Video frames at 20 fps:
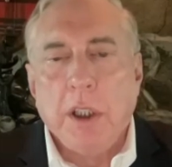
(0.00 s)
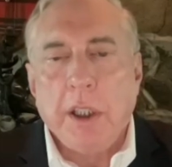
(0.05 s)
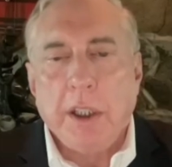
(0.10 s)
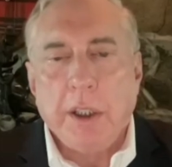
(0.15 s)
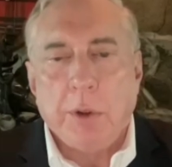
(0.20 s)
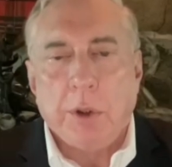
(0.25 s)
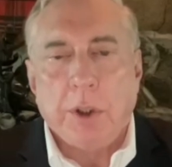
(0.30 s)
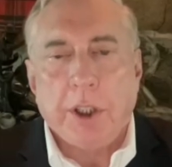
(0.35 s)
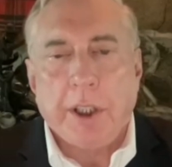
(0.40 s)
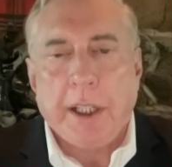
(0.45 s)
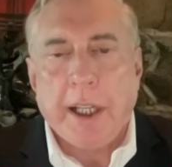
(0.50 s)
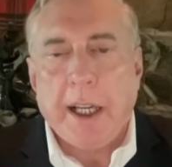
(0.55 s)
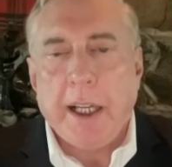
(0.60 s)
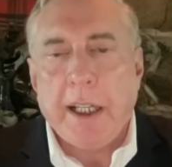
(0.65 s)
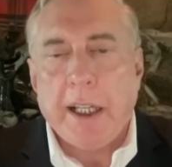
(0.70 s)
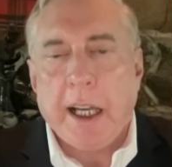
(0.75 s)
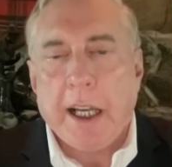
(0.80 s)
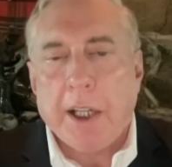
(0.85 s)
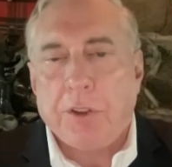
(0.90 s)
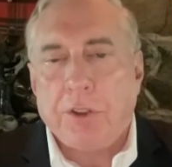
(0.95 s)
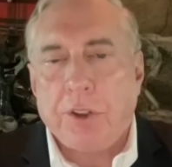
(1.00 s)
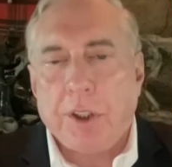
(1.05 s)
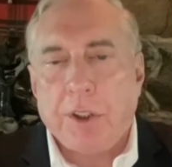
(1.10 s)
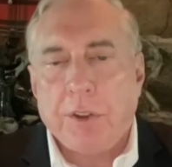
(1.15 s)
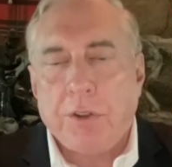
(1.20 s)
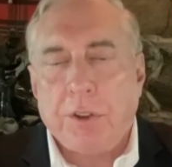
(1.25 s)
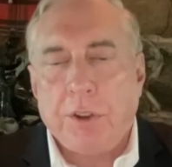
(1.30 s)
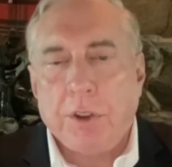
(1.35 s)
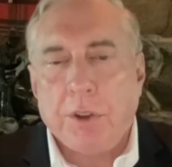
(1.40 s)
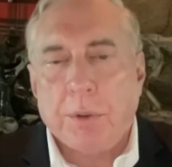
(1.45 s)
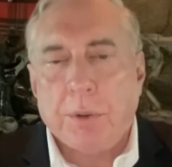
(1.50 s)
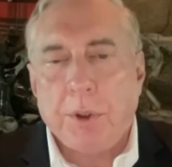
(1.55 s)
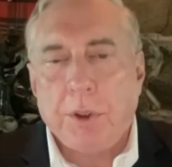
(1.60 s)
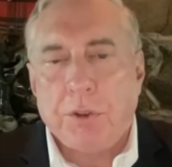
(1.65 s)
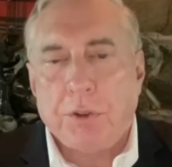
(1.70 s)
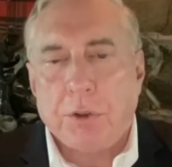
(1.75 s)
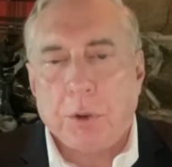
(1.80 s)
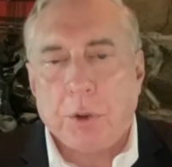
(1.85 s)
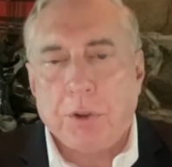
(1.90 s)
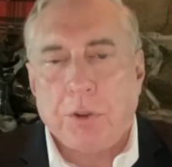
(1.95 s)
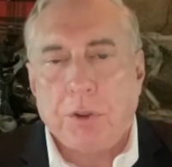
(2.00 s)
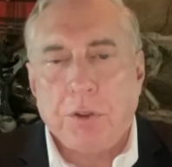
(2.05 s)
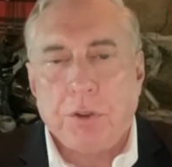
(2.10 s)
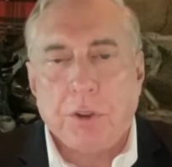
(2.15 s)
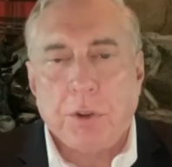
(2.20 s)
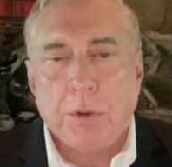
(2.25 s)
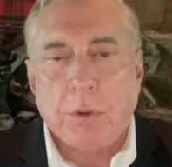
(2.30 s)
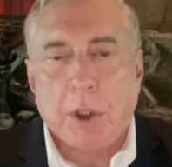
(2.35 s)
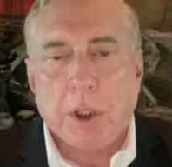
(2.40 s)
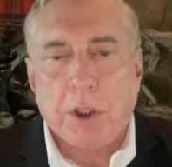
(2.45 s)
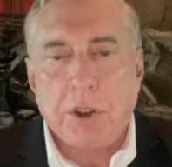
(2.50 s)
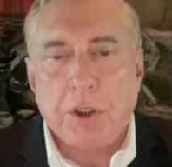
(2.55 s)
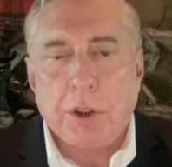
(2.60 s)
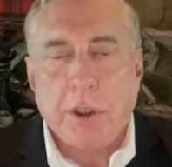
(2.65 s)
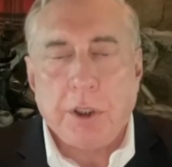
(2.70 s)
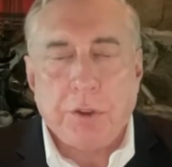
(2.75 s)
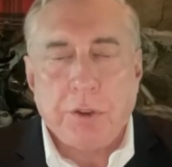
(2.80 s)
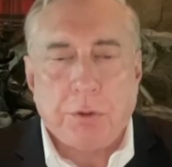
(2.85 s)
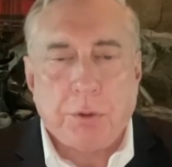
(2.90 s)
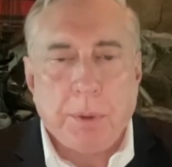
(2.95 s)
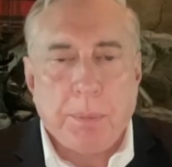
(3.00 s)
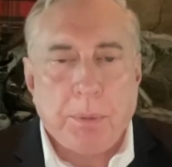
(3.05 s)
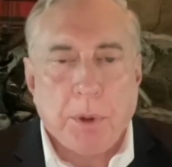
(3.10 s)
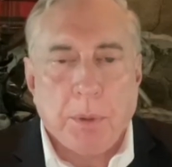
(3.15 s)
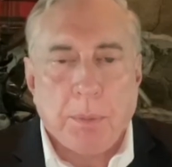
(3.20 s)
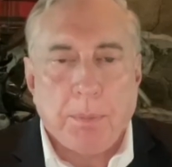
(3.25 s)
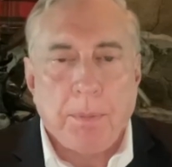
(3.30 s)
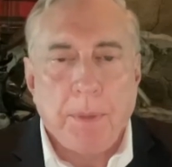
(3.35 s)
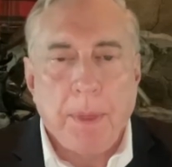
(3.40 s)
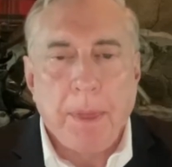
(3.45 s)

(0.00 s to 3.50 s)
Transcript: in order to gain access to the resources in Russia and strip them.